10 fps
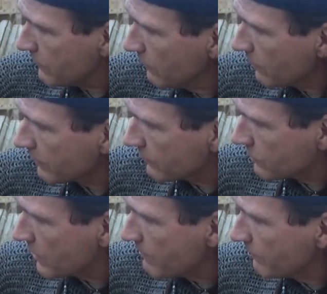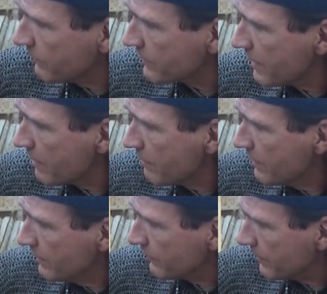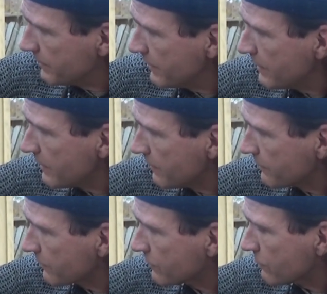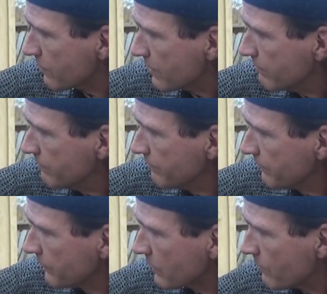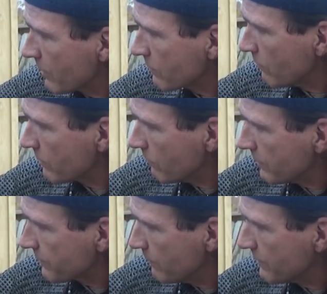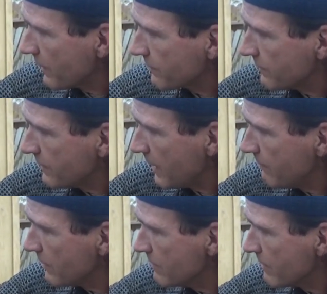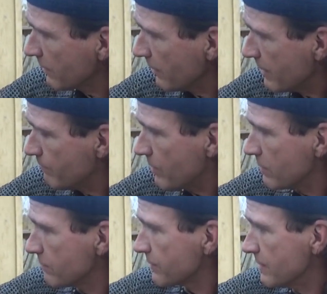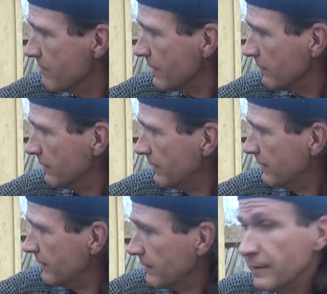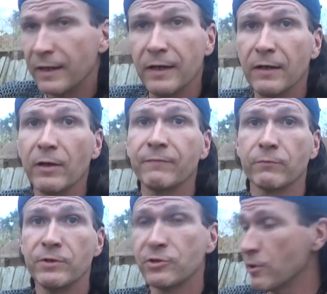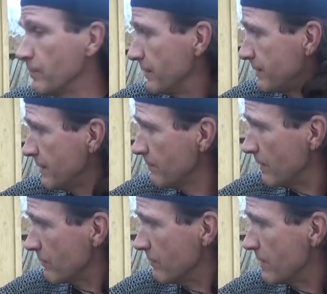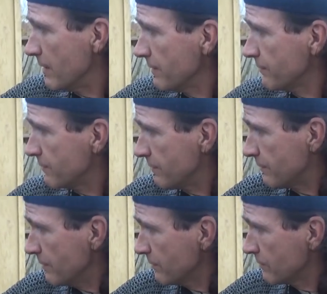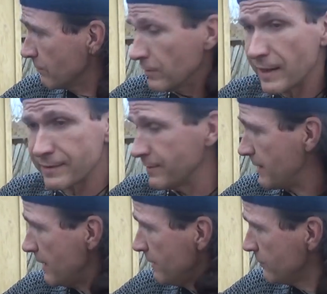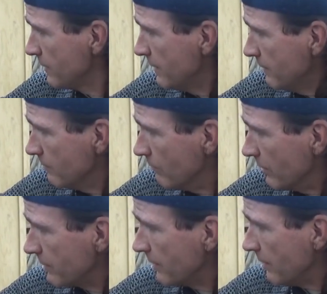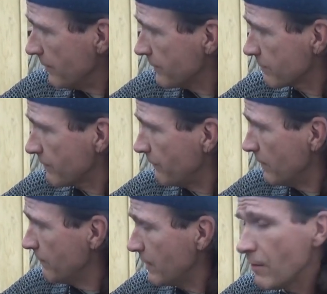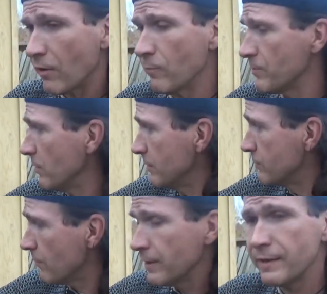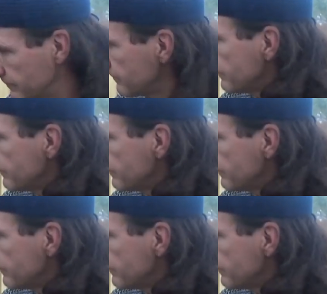If you look at the shape of this now, the denting is extreme compared to what it was. So it was actually caving in the metal and piercing the metal. Uh, I'll have to resharpen the tip. I'm going to be honest, this does do a lot to the edge. But uh, this was a fun video. I hope you all enjoyed it.